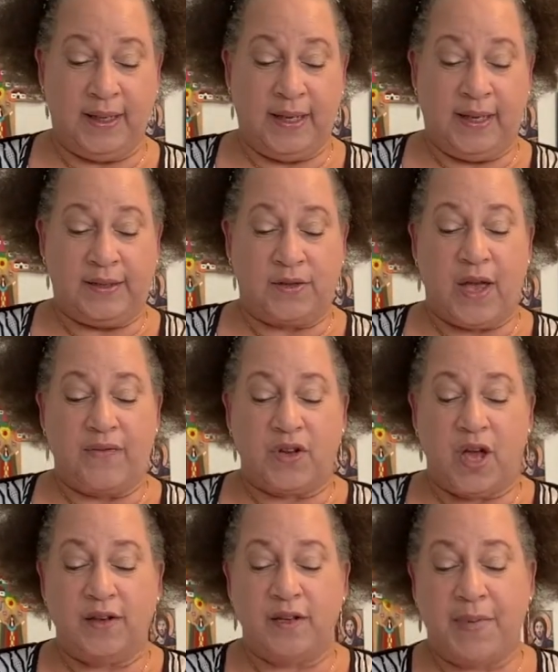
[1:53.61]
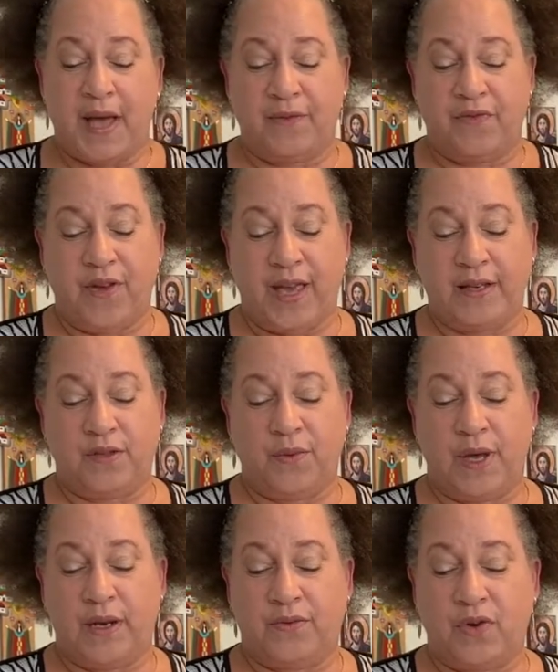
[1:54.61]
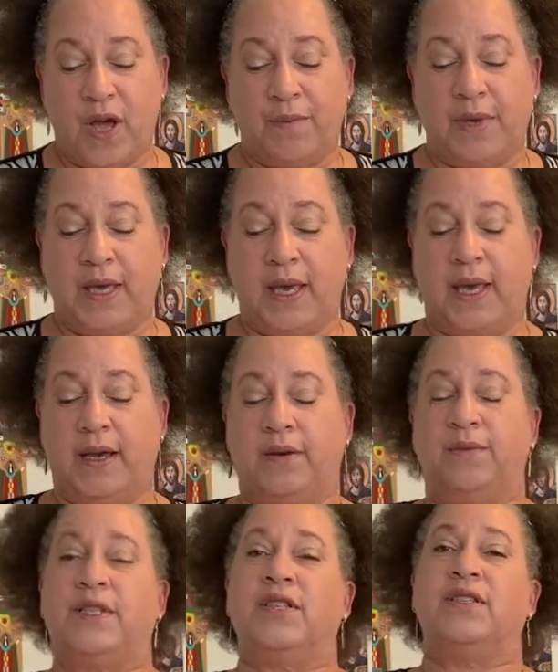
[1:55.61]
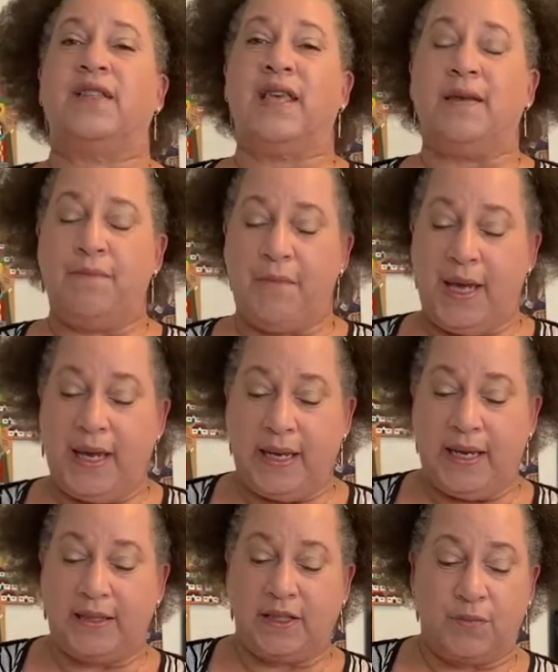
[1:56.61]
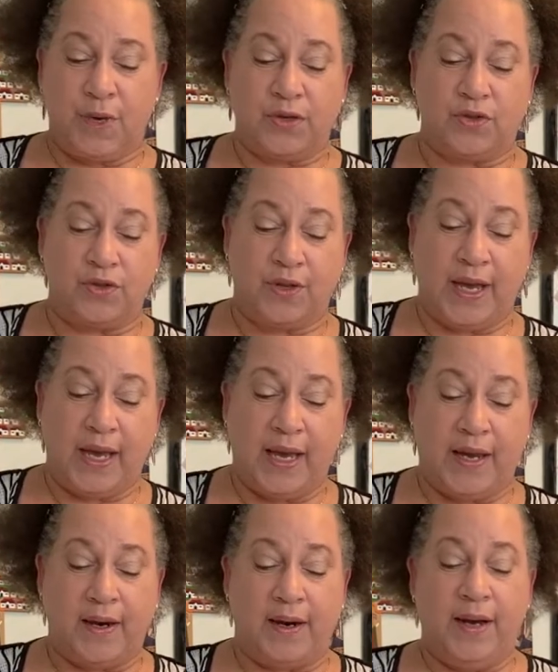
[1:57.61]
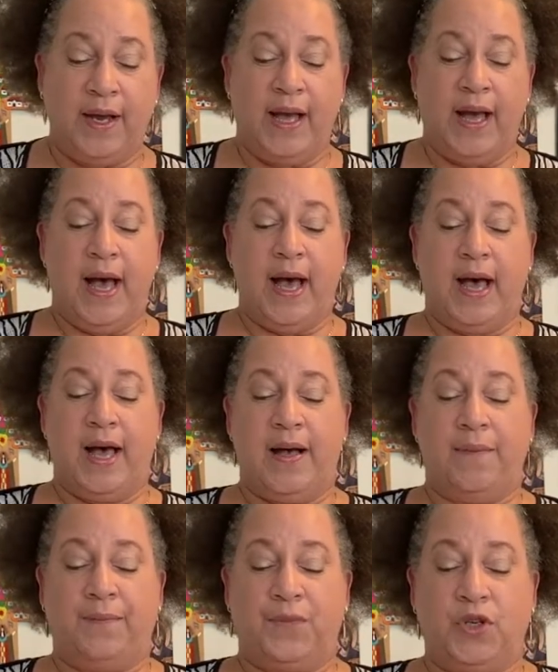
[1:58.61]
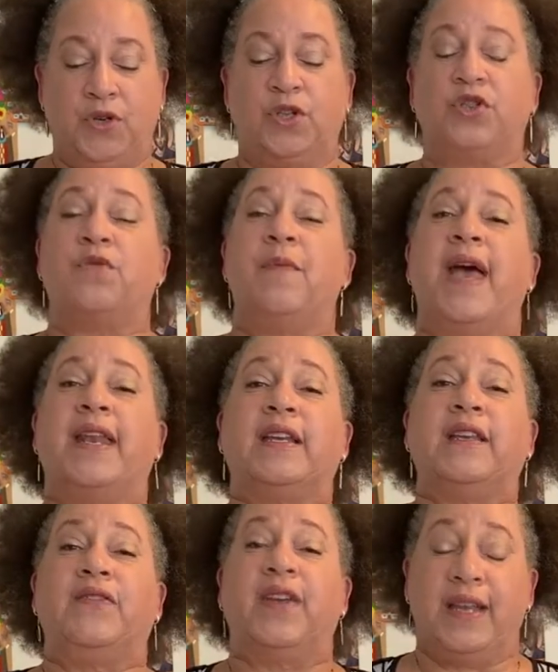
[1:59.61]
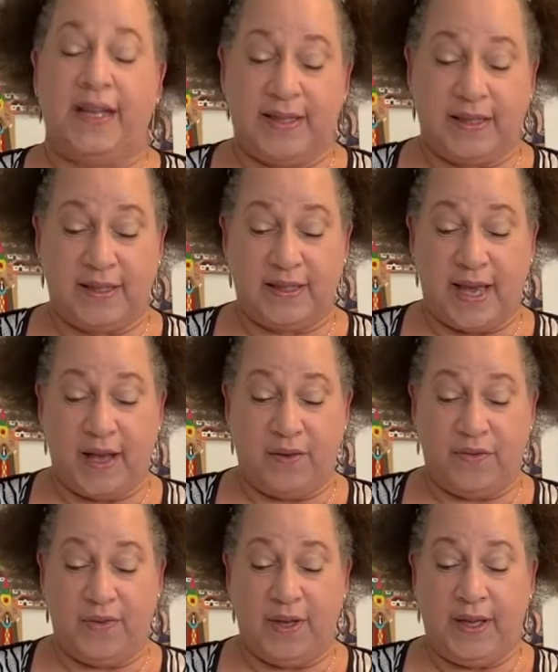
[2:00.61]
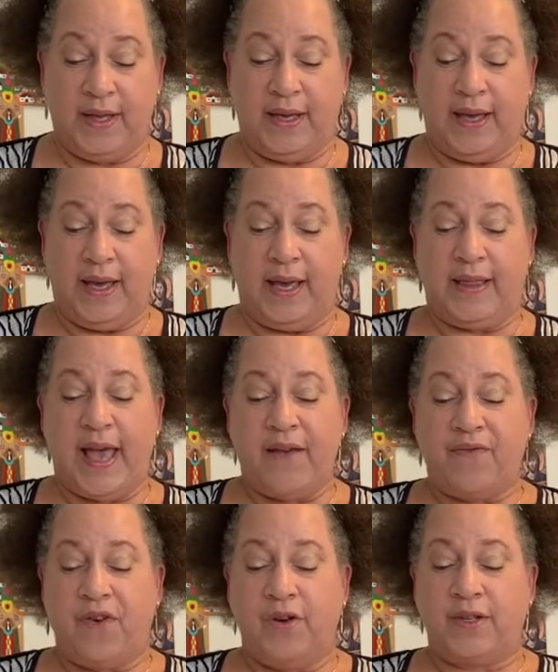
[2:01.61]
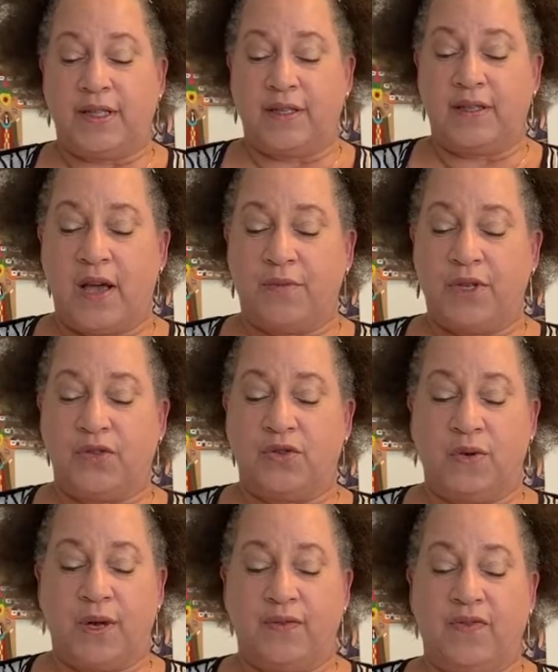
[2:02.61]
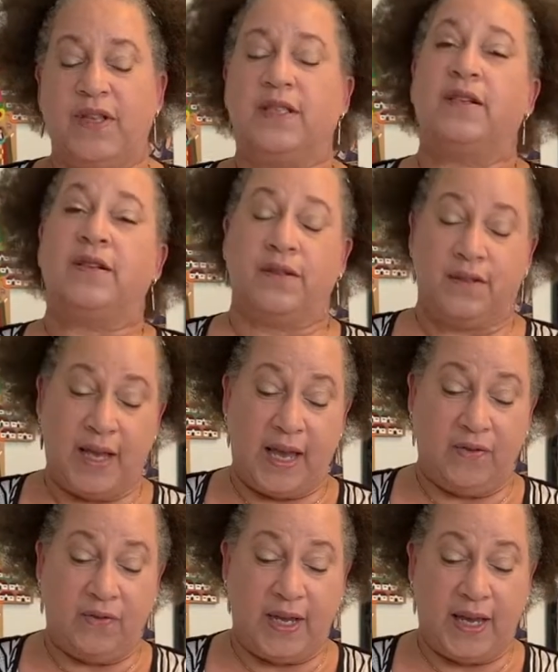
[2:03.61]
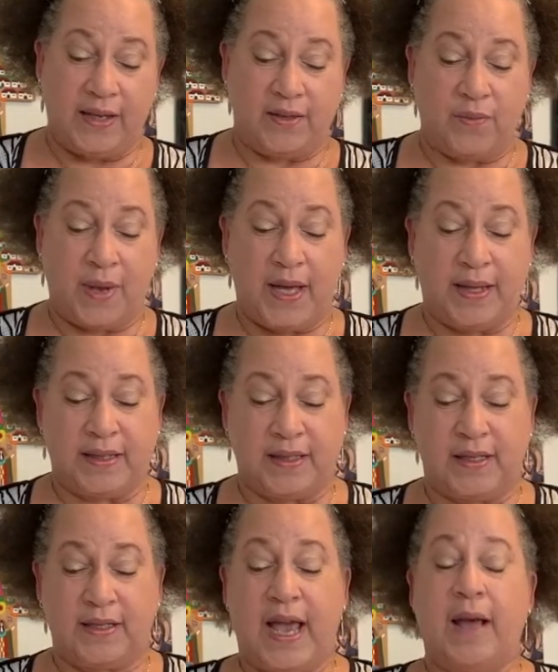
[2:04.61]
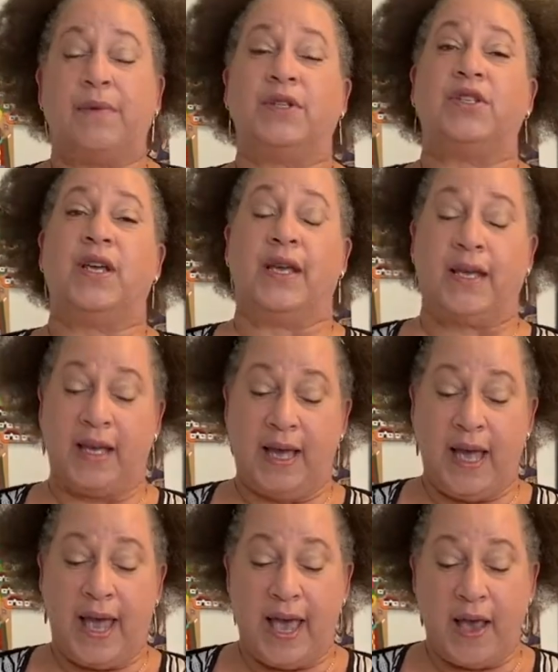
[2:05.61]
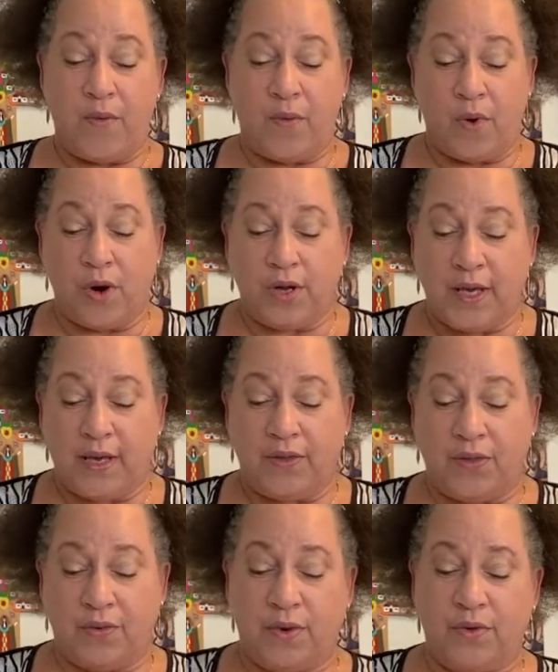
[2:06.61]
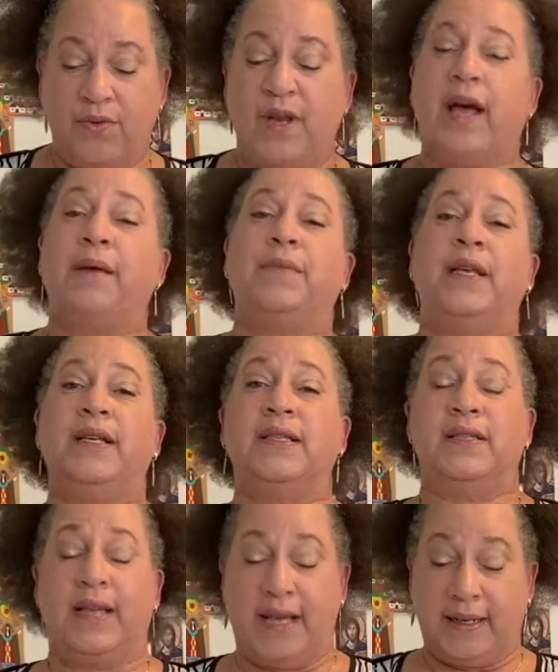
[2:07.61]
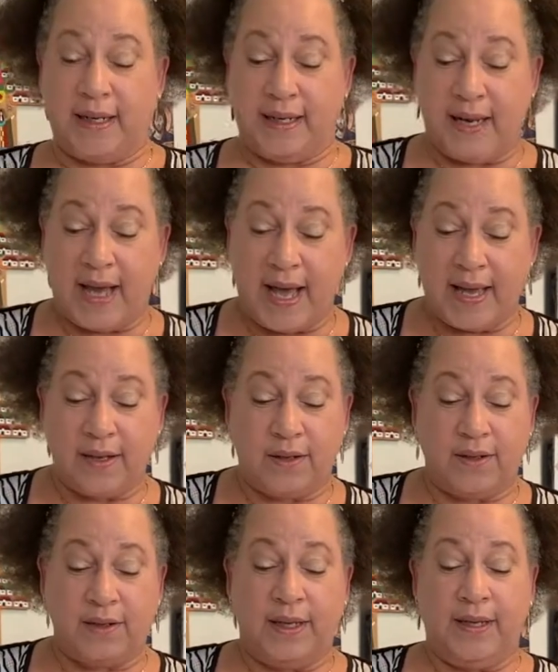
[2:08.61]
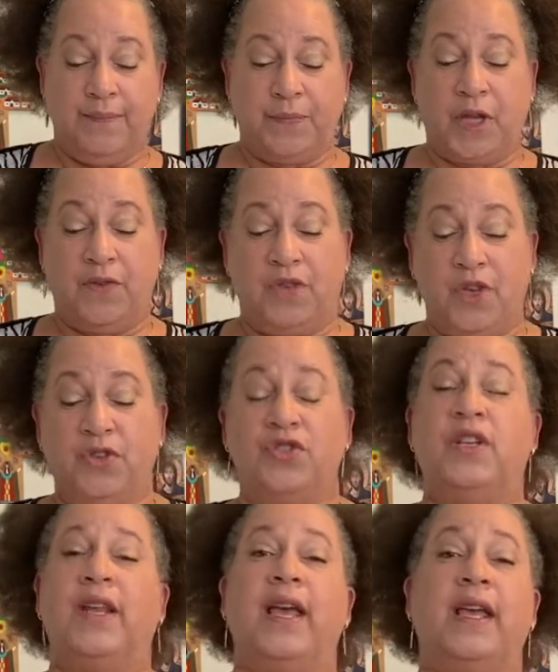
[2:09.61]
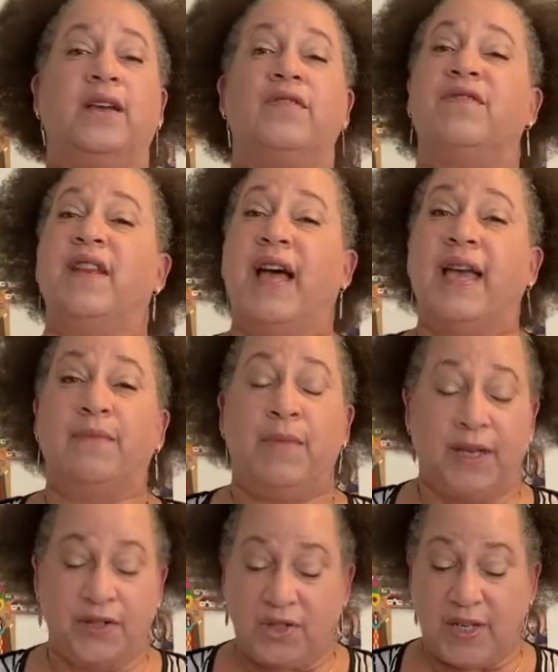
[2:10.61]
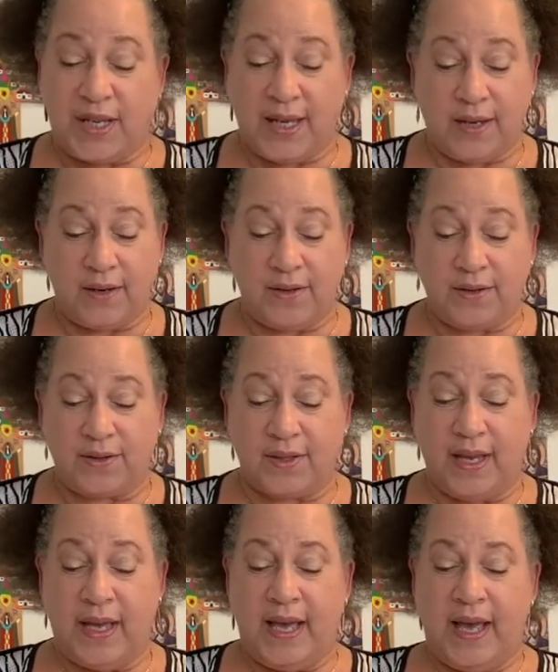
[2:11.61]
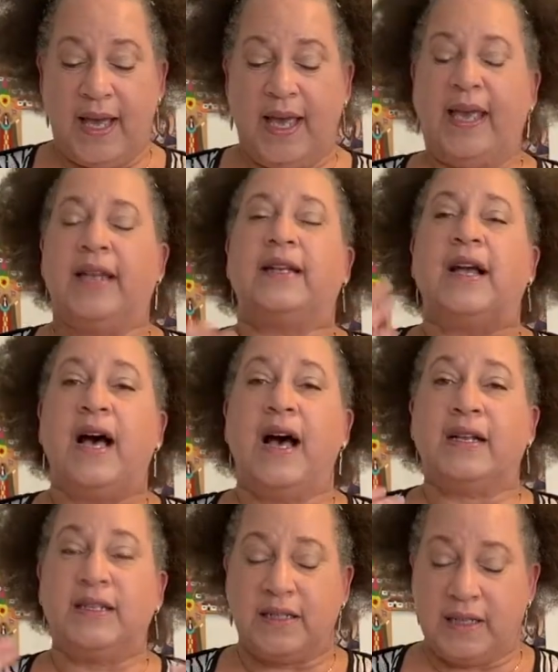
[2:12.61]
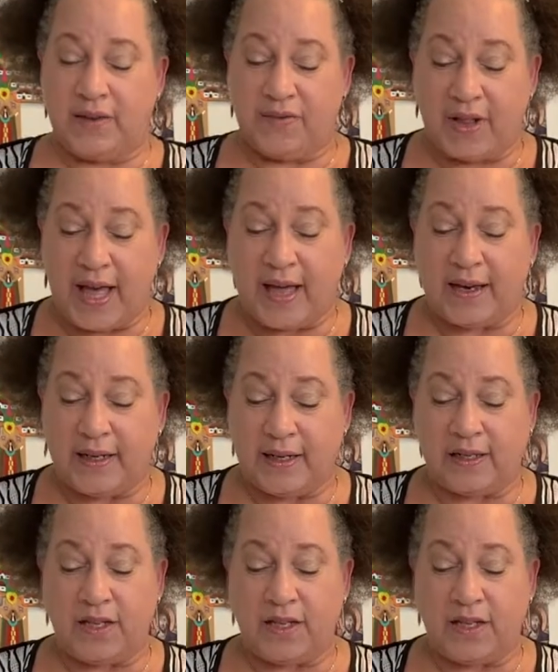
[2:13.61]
So I've talked about phase one of trauma care, which is the immediate spiritual care to the traumatic event itself. And that focuses restoring physical safety as well as establishing and working through numbness and denial, confusion, anger, nightmares, tears, and cognitive cloudiness.